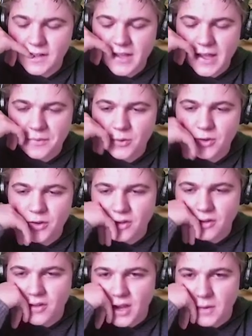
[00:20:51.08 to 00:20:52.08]
It's absolutely
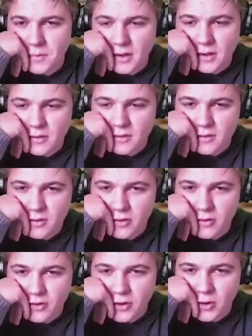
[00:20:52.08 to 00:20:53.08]
insane because
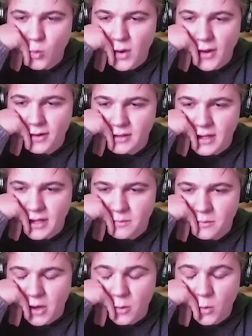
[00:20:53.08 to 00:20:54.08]
there's only
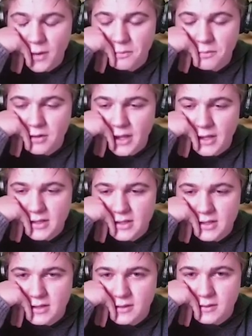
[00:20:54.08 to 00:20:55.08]
one
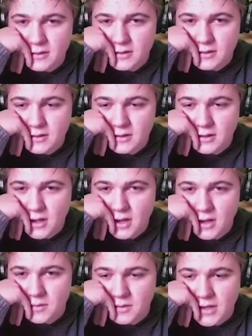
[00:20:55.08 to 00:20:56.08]
place
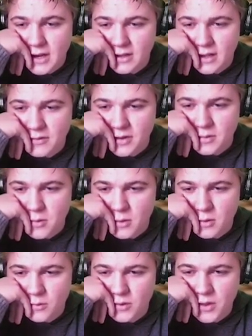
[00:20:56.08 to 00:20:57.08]
Dadlife can
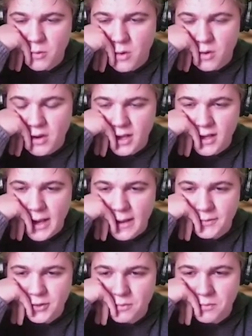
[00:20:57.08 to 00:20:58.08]
move where they won't get
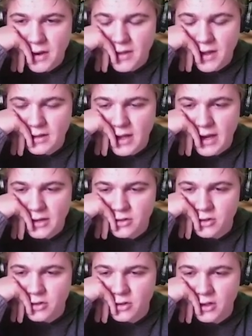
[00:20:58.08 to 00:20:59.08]
captured by that Lion
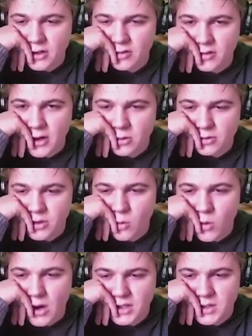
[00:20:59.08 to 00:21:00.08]
Turtle, and they don't really
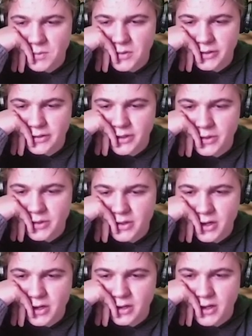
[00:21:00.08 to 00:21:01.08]
want to put the Lotus
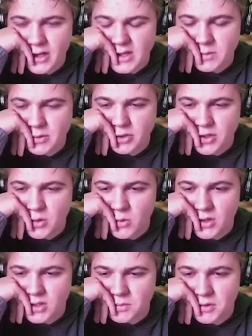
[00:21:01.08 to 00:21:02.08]
there as much as they
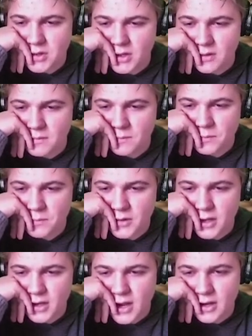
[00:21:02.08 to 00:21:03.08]
want to put it
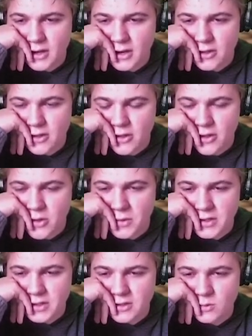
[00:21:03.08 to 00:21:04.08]
in any of the other
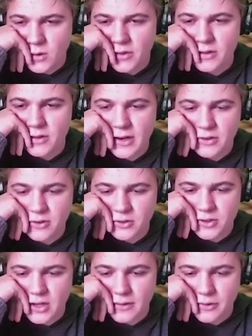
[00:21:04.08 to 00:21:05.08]
places where the Lion Turtle's